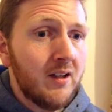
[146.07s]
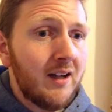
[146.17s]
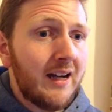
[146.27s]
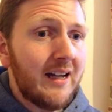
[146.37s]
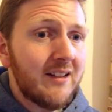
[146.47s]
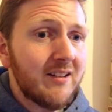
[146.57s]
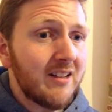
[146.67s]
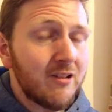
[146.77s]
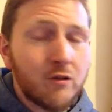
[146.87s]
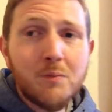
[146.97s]
and
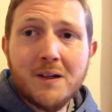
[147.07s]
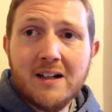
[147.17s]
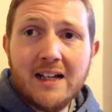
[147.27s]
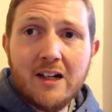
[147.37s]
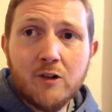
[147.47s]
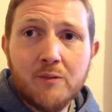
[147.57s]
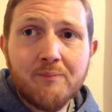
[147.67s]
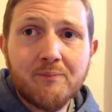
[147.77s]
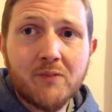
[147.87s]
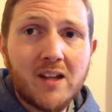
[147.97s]
it's all about how
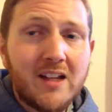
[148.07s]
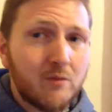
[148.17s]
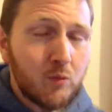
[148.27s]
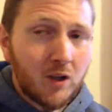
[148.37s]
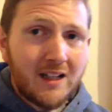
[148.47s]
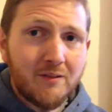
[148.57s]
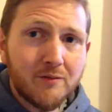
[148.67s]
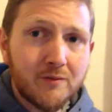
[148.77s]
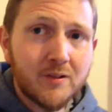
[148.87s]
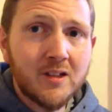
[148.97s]
his
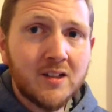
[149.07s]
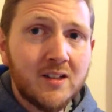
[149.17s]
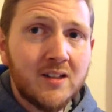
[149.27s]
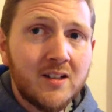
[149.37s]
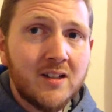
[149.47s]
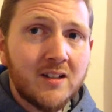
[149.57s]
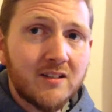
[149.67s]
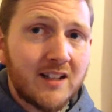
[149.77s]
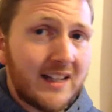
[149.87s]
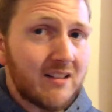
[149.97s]
wife
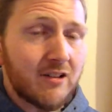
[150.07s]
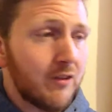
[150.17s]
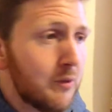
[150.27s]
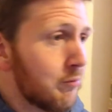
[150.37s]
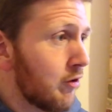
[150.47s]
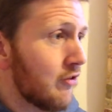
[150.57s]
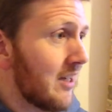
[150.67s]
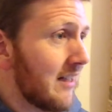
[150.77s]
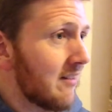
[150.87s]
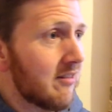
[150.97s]
takes on the
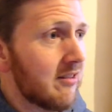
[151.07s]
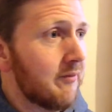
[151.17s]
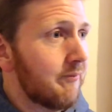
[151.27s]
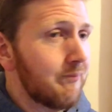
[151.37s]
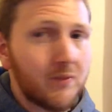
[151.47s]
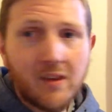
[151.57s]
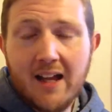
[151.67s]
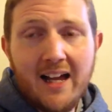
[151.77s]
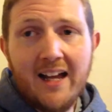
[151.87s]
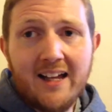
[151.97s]
project
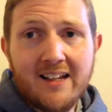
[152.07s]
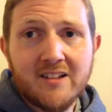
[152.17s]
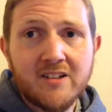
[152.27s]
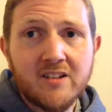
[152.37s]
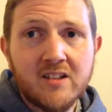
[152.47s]
and